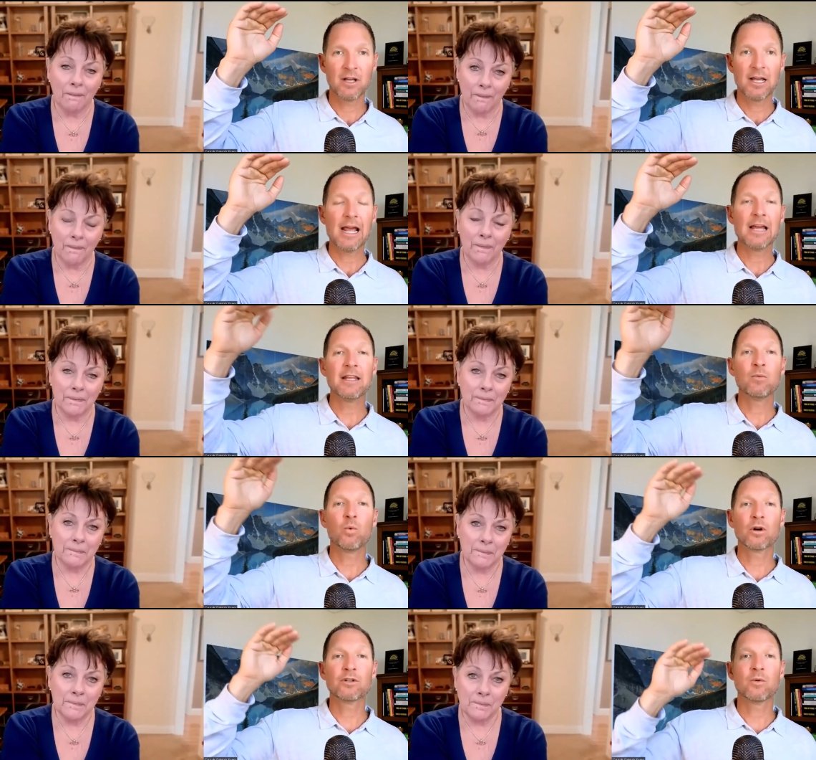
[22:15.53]
Speaker 1: mm-hmm. and
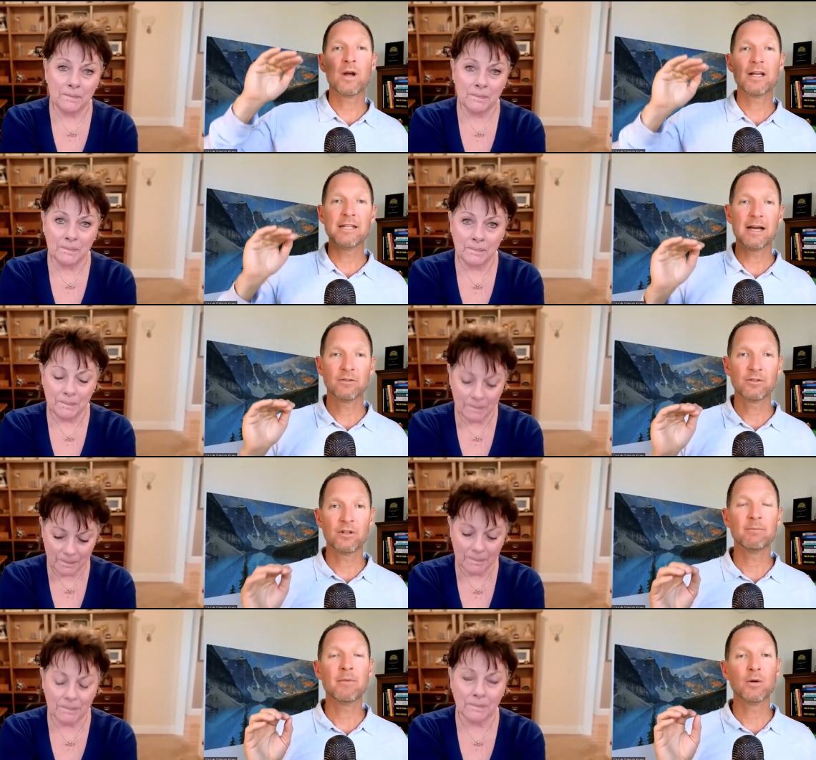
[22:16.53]
then work your way down
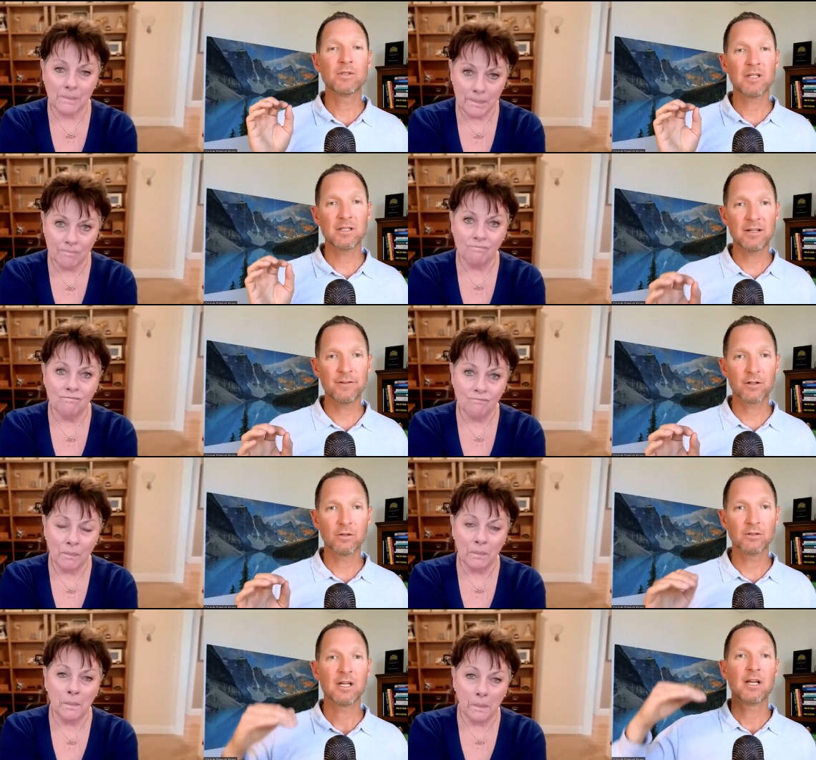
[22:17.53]
to the most
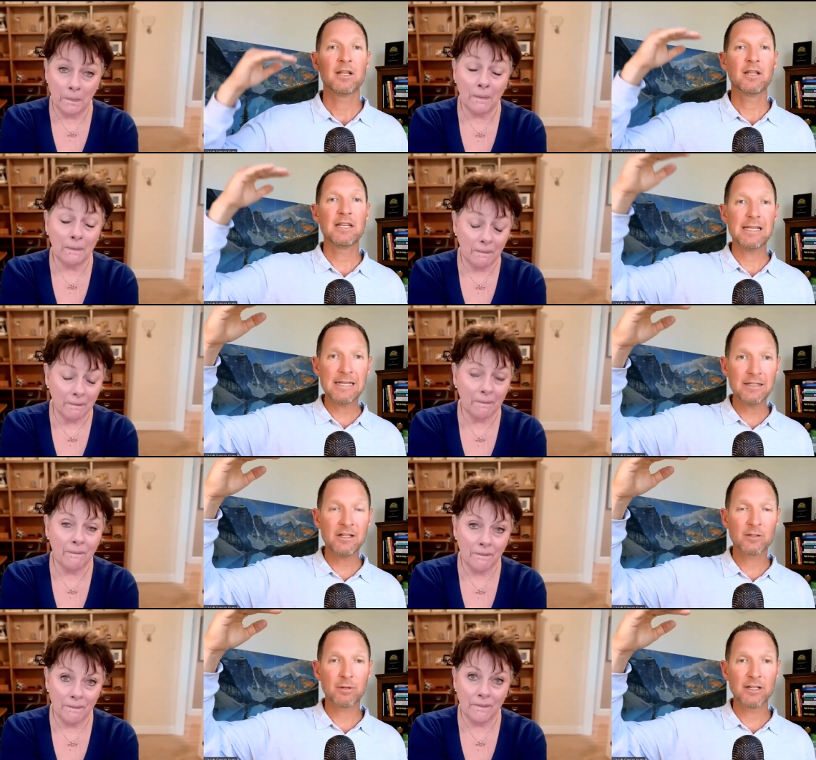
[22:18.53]
difficult. Mm-hmm. The
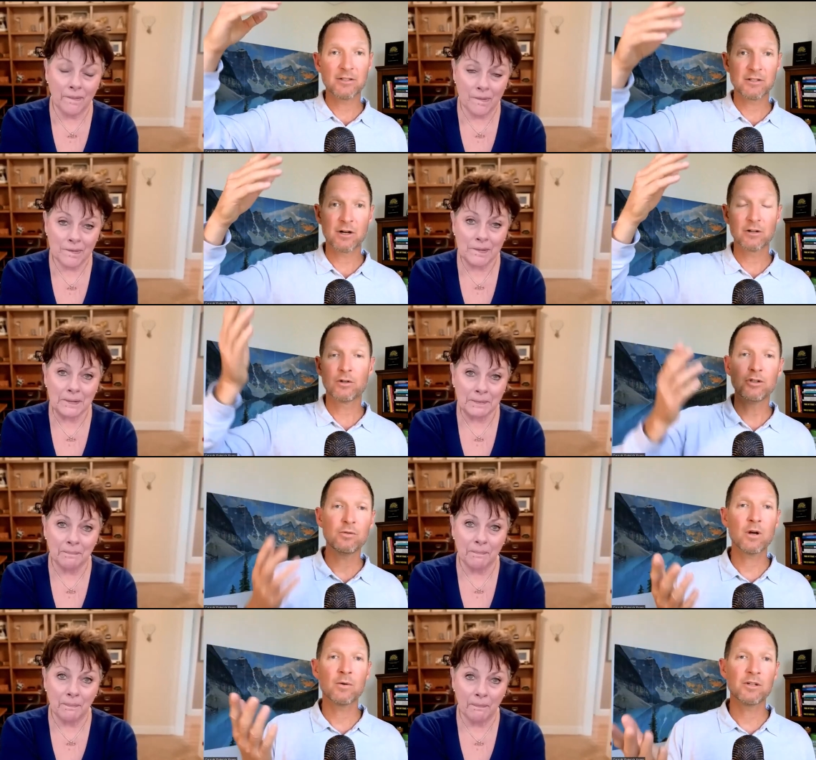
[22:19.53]
easiest place to start.
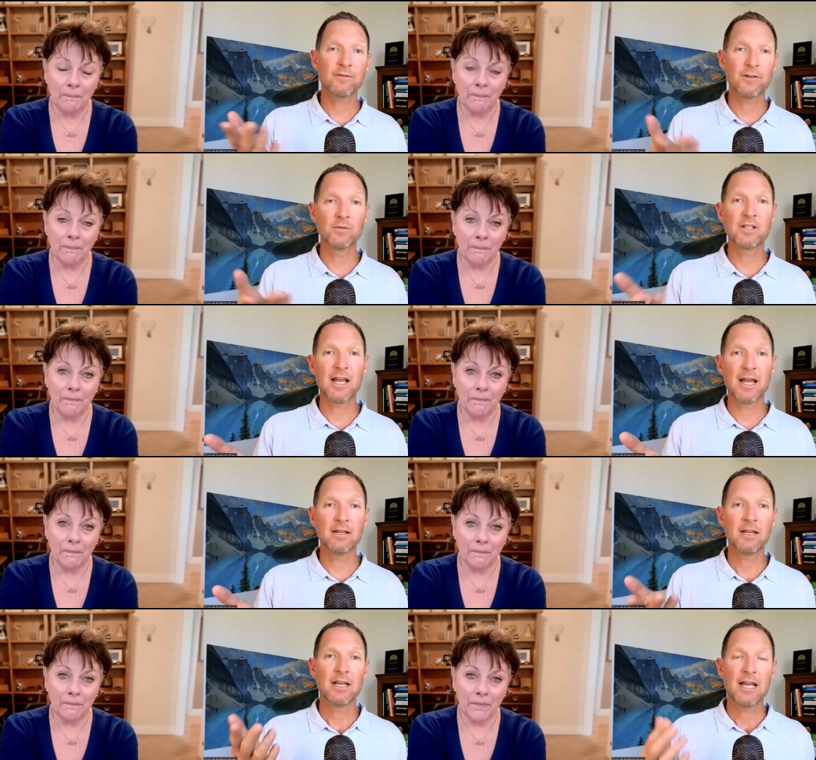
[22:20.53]
Could you go into your phone
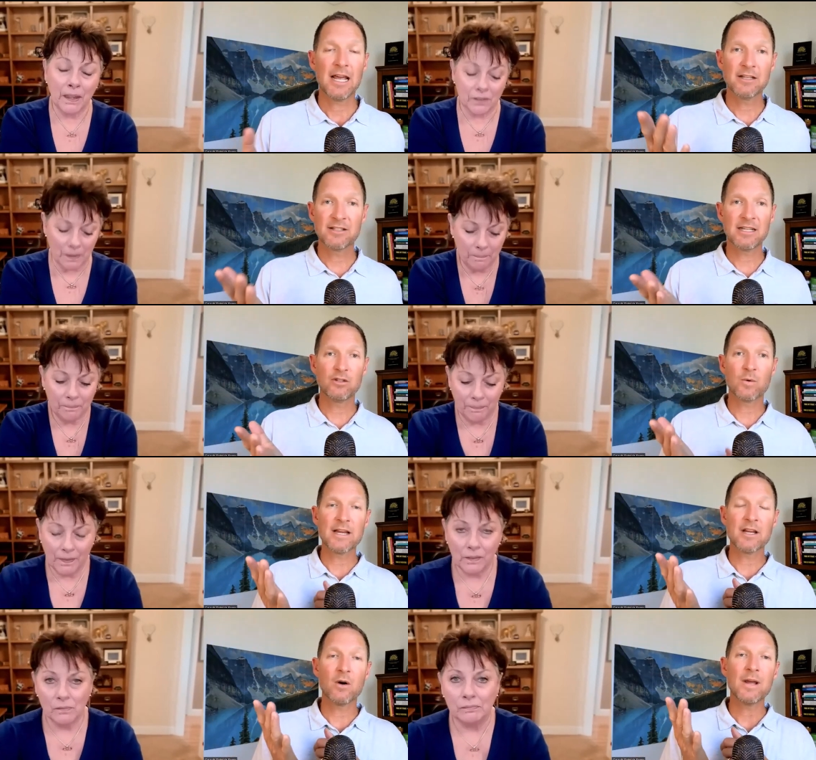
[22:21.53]
today yes. and see, do
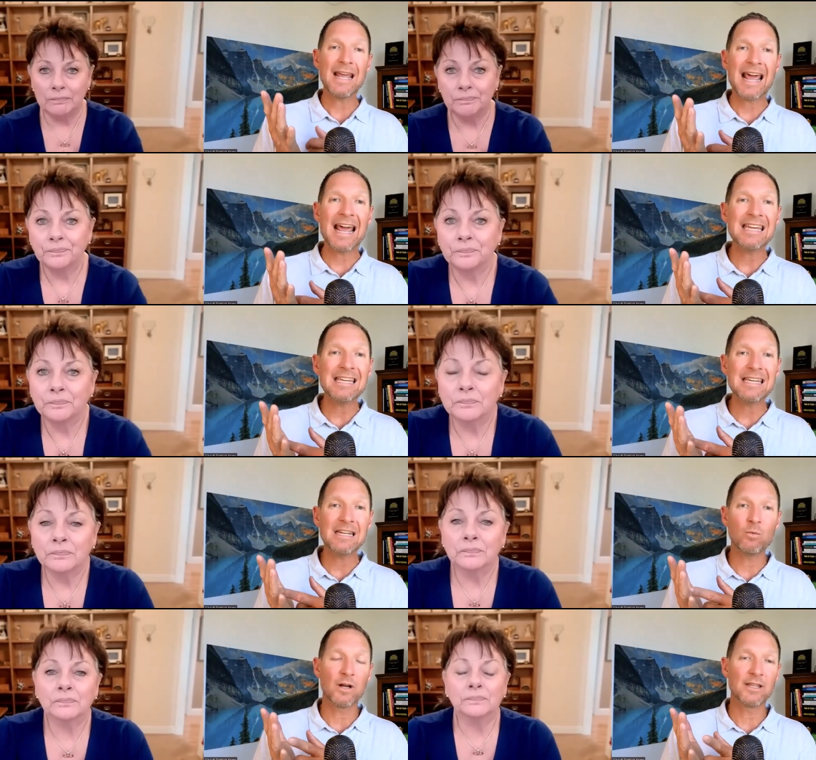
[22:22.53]
I know
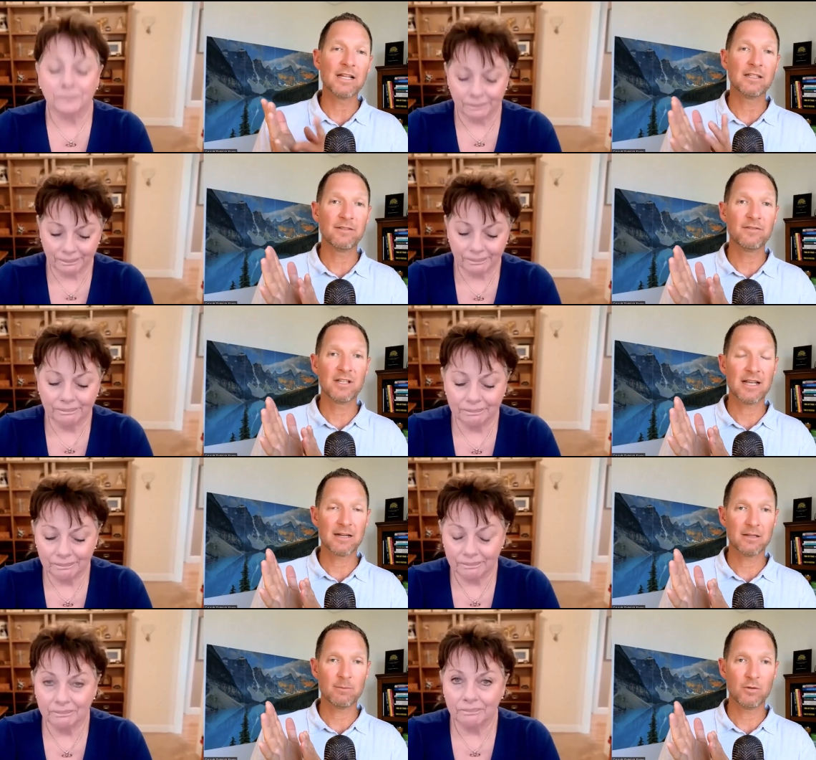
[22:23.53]
anyone that lives in
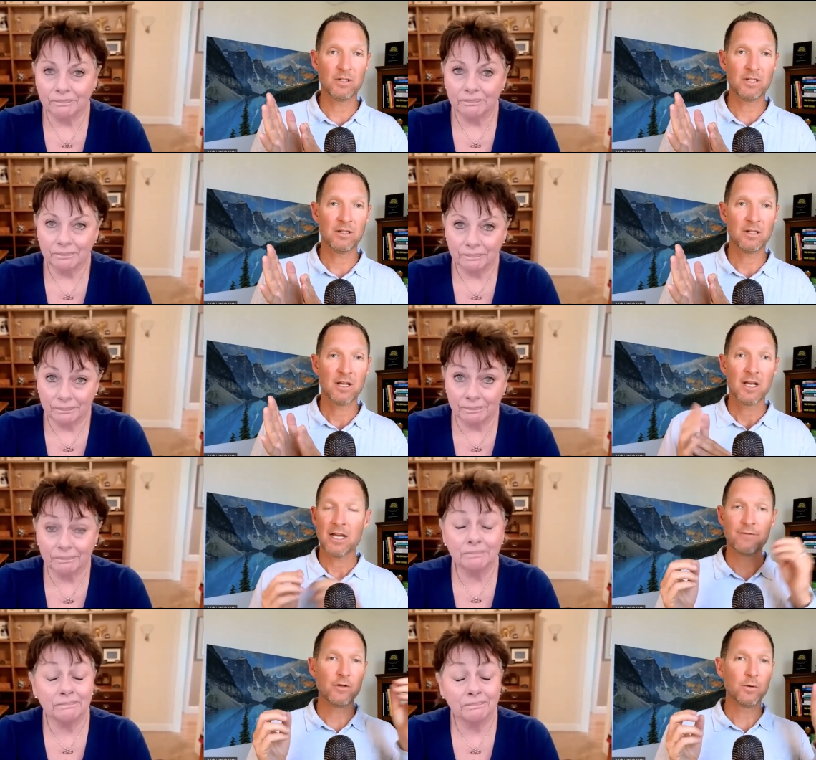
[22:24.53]
that community.
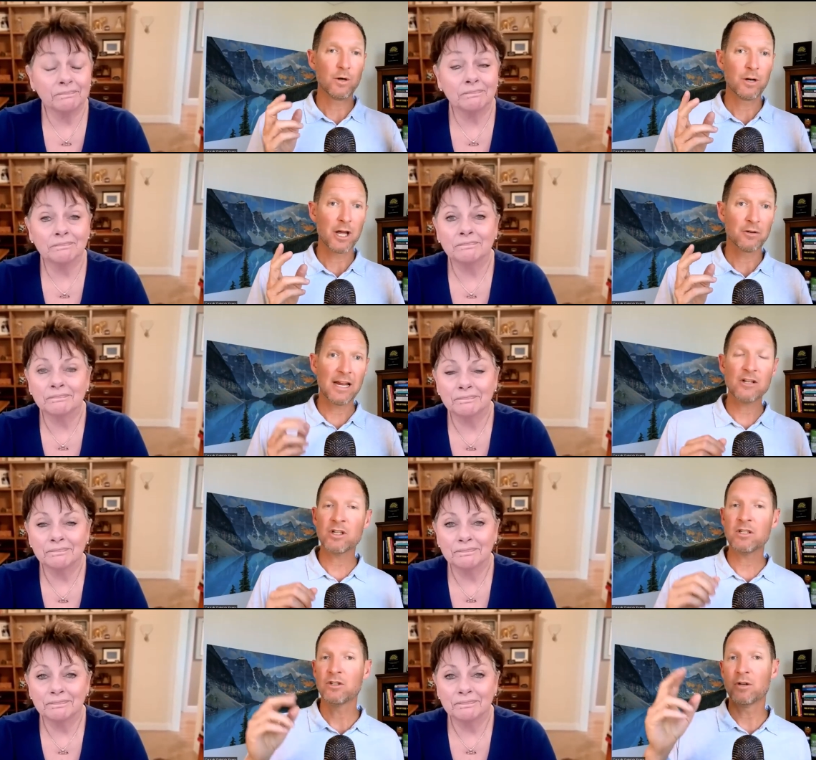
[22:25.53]
Mm-hmm. If you know another
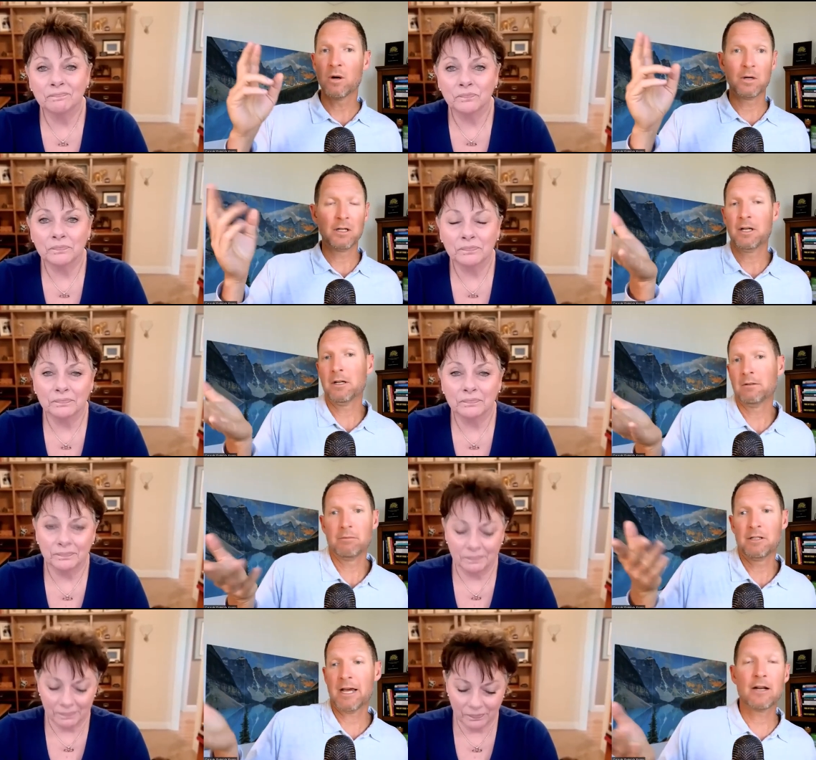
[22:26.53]
agent, you know a, uh, a,
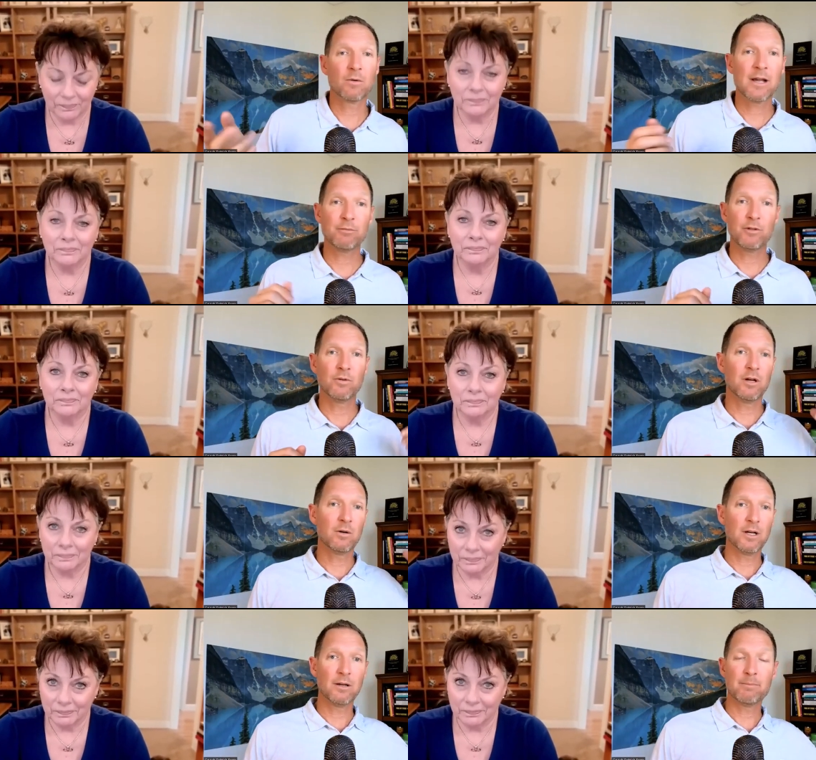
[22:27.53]
uh, a, title rep, you
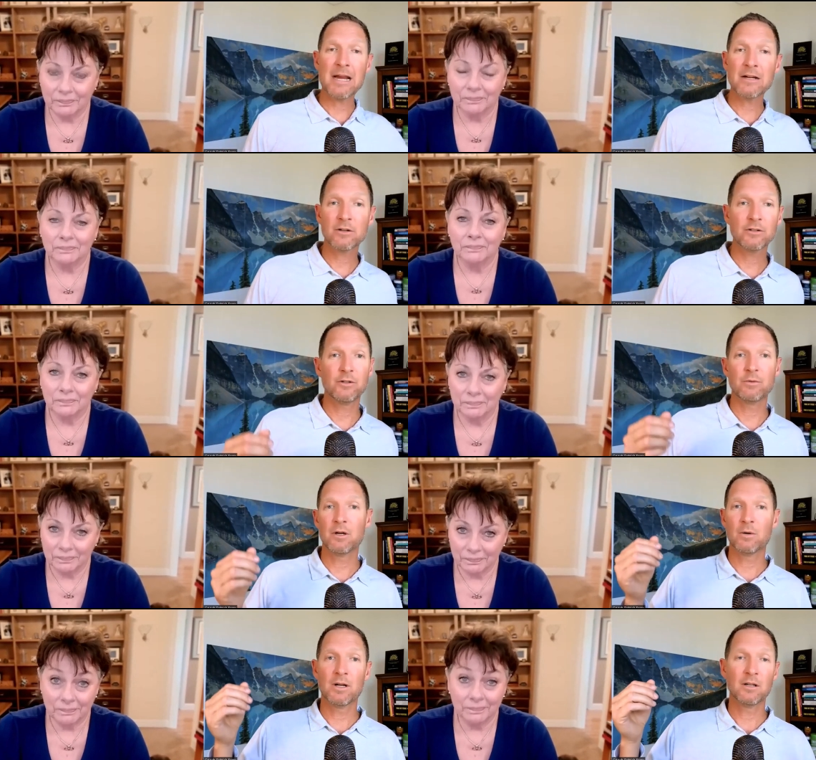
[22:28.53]
know a banker, you
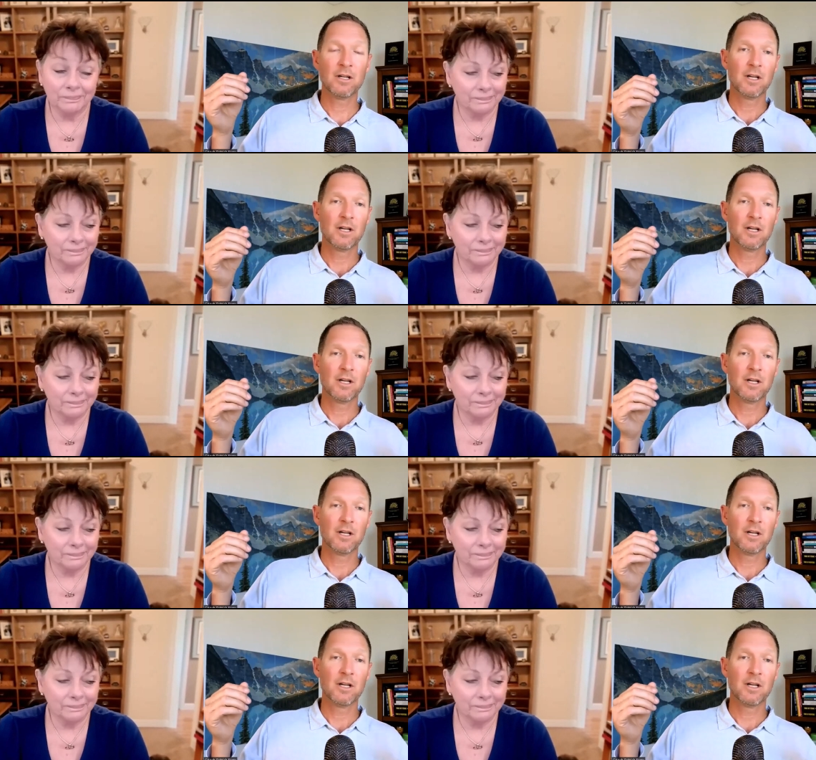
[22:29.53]
know a uh,